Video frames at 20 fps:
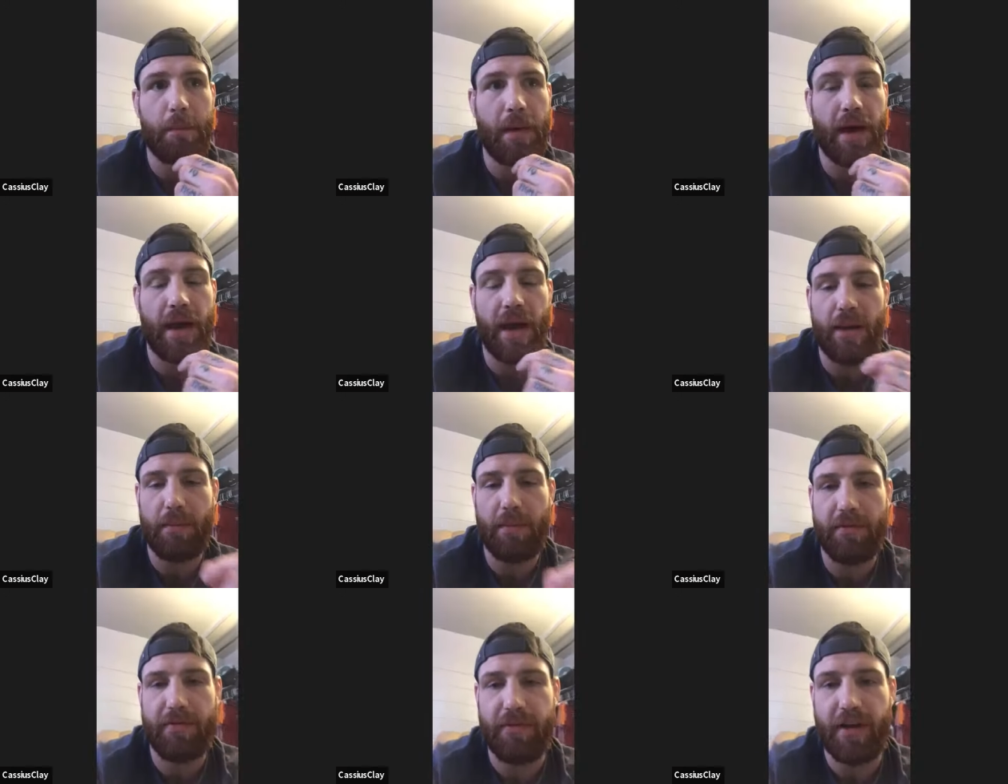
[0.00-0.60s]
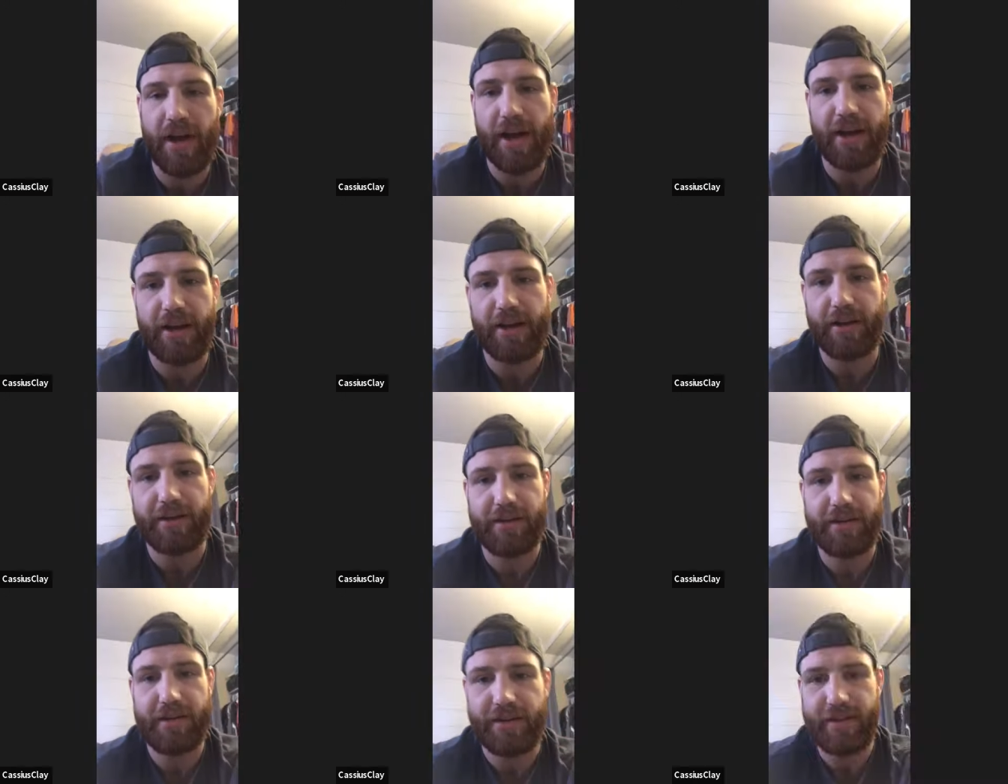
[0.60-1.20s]
I'm a
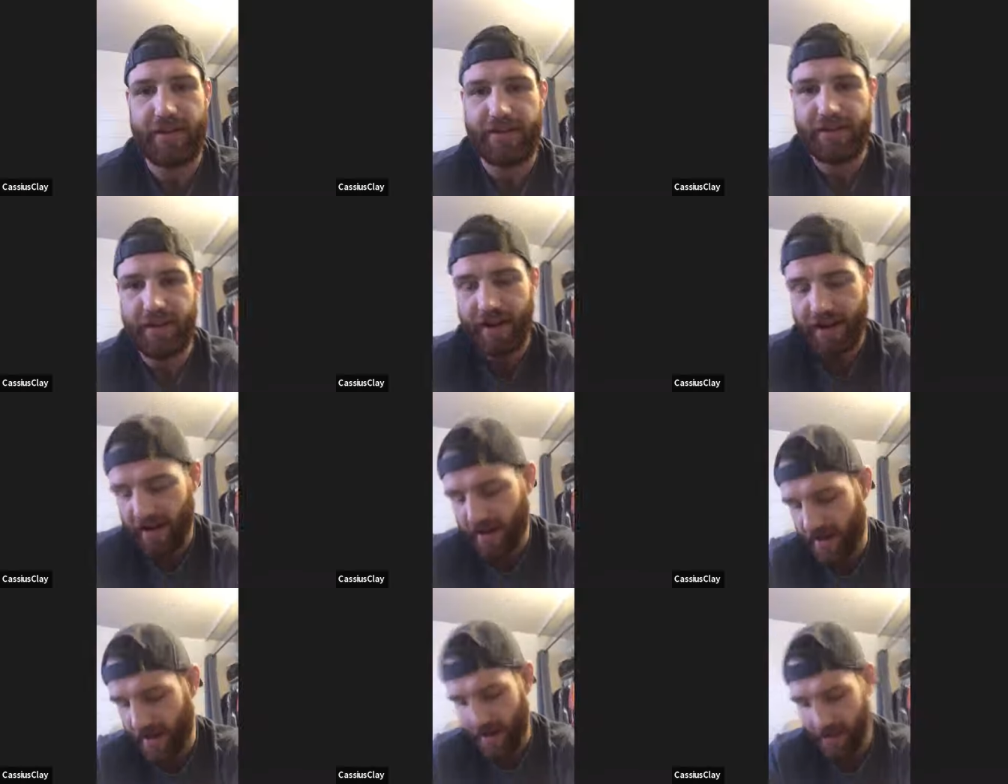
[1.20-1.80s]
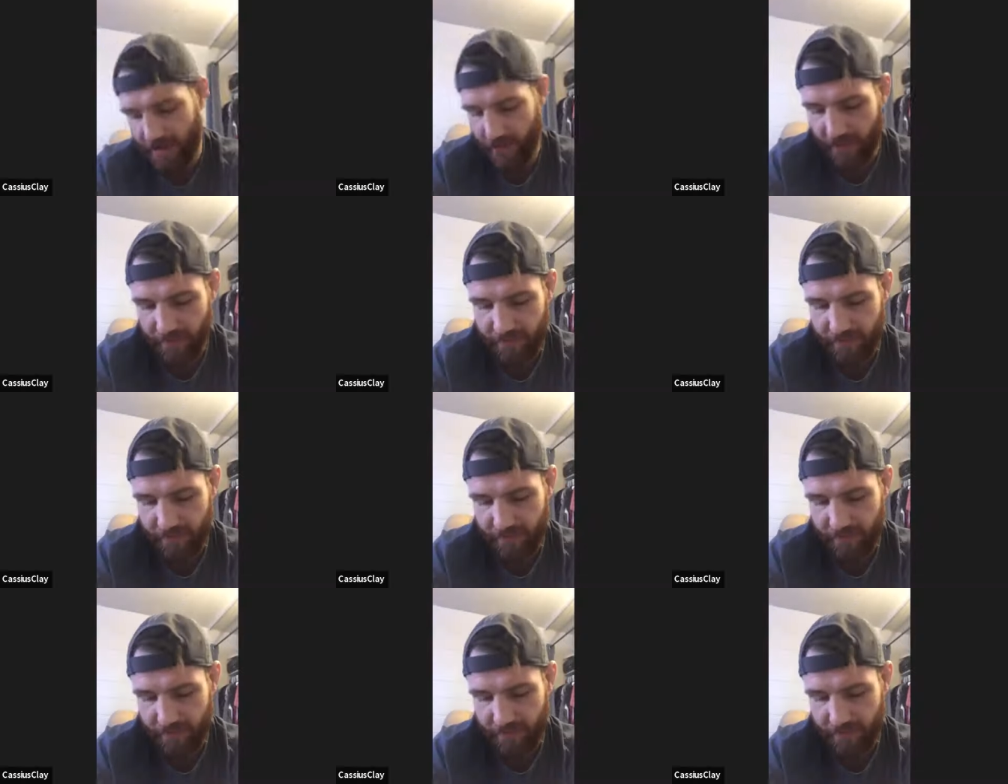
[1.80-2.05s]
fighter. I